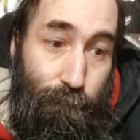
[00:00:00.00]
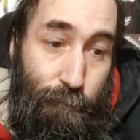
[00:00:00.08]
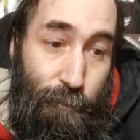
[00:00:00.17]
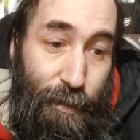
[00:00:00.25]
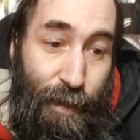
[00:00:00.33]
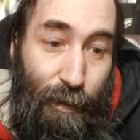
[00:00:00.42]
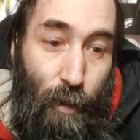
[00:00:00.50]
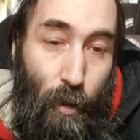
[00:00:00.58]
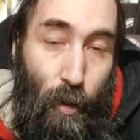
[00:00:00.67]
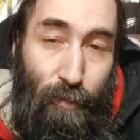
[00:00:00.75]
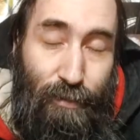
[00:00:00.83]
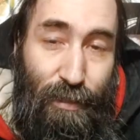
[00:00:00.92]
not know
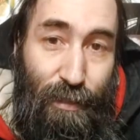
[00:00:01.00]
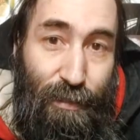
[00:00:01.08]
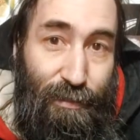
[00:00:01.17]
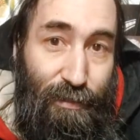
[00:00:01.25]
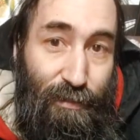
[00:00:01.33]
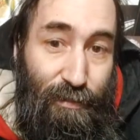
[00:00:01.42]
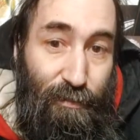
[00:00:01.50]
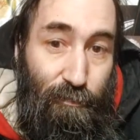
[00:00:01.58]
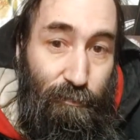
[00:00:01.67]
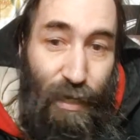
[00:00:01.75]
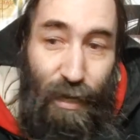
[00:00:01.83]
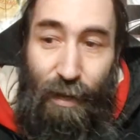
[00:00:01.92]
it was his,
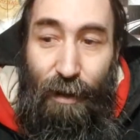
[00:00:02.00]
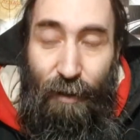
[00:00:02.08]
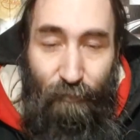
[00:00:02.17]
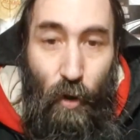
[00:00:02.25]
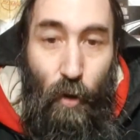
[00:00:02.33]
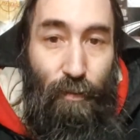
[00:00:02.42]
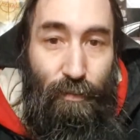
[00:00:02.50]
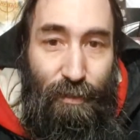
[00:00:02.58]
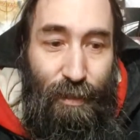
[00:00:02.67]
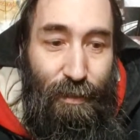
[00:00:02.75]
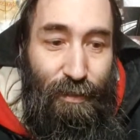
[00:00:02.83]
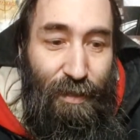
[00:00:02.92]
and never know it was
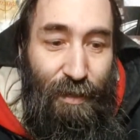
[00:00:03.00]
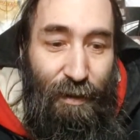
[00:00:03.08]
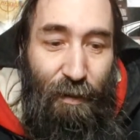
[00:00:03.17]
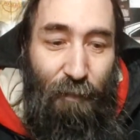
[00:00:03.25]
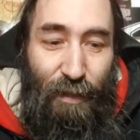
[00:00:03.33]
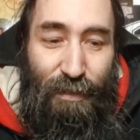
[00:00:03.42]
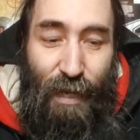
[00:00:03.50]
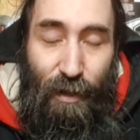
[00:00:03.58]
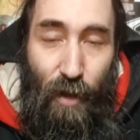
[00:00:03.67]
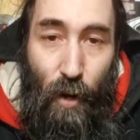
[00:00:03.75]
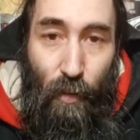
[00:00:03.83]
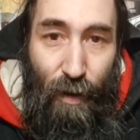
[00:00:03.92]
his, because I
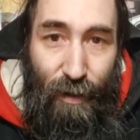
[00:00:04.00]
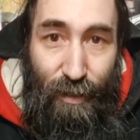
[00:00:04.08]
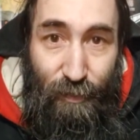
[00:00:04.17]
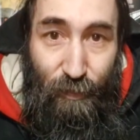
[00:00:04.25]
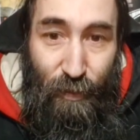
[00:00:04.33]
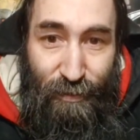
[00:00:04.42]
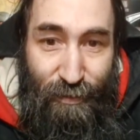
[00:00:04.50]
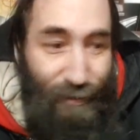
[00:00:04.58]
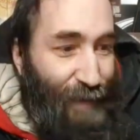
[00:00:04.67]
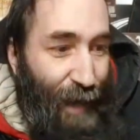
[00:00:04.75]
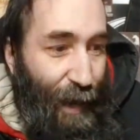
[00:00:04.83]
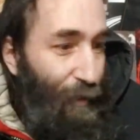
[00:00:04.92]
know what his personal
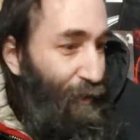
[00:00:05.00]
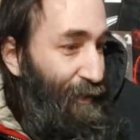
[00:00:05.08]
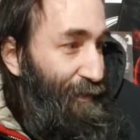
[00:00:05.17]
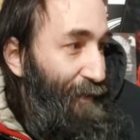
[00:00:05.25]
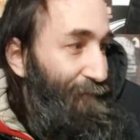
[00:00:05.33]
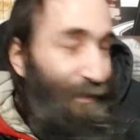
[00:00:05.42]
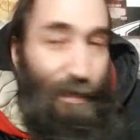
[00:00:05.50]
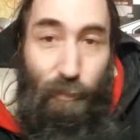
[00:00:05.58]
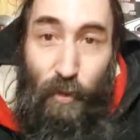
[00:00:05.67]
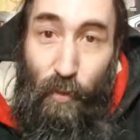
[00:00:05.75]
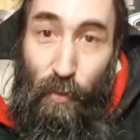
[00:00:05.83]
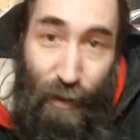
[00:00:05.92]
style is. I've seen him do
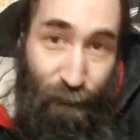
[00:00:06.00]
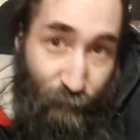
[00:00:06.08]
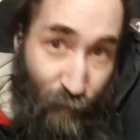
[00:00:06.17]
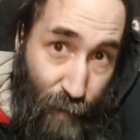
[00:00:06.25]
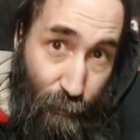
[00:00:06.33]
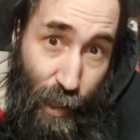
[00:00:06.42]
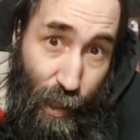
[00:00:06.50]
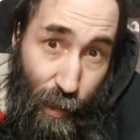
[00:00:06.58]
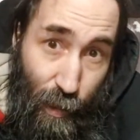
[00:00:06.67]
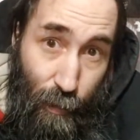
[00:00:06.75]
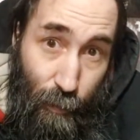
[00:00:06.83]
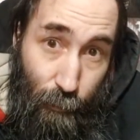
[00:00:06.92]
it right in front of me.
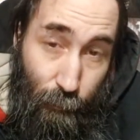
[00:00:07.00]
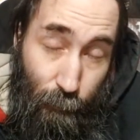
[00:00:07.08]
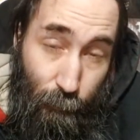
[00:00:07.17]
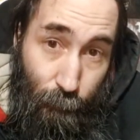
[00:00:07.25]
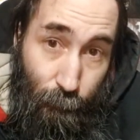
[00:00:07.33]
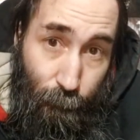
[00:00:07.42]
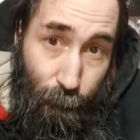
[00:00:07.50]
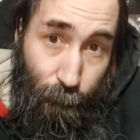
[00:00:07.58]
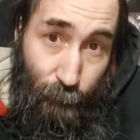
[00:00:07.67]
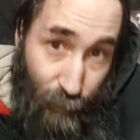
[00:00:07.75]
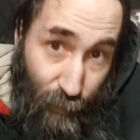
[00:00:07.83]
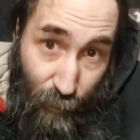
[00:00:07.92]

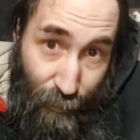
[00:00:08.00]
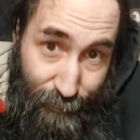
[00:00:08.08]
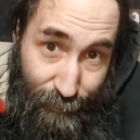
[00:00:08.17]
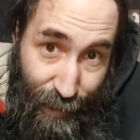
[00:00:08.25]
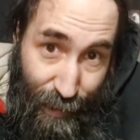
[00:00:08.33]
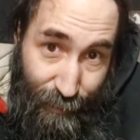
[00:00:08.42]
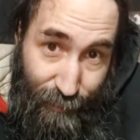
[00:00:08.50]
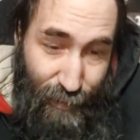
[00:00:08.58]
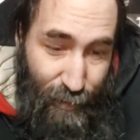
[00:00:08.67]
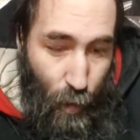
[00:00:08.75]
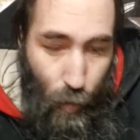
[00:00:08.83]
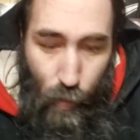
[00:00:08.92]
You know what I'm saying?
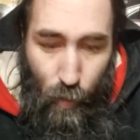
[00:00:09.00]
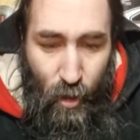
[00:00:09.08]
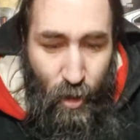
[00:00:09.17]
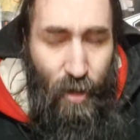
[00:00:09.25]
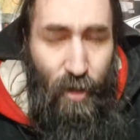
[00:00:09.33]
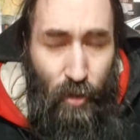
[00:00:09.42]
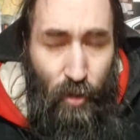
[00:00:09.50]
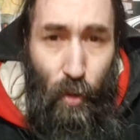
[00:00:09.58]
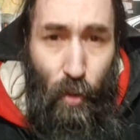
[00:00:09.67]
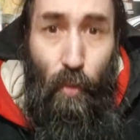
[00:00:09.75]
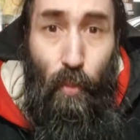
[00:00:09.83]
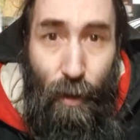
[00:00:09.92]
So do
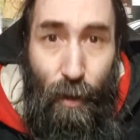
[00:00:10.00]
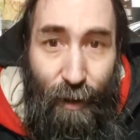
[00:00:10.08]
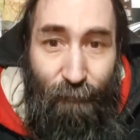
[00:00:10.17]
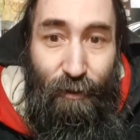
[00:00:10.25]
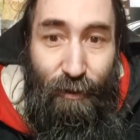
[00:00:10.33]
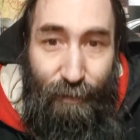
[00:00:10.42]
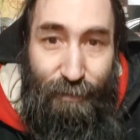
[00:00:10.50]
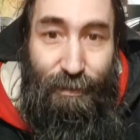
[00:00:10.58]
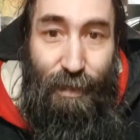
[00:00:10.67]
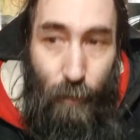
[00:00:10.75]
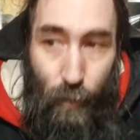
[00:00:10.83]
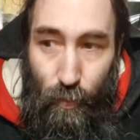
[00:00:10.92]
whatever it is
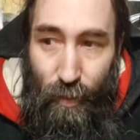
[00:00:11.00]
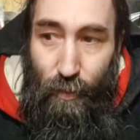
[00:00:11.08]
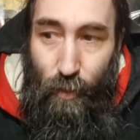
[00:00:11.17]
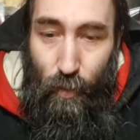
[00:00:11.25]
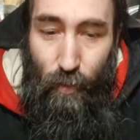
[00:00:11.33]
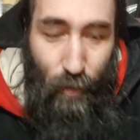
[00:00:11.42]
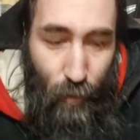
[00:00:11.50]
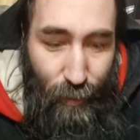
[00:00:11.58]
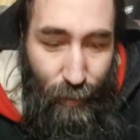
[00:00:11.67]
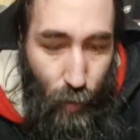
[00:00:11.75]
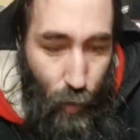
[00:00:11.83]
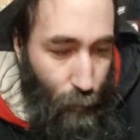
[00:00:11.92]
that you want to do it
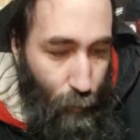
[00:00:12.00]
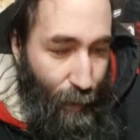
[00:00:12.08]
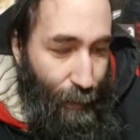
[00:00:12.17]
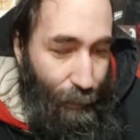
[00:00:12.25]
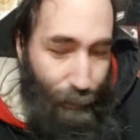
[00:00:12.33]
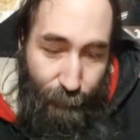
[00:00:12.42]
your way.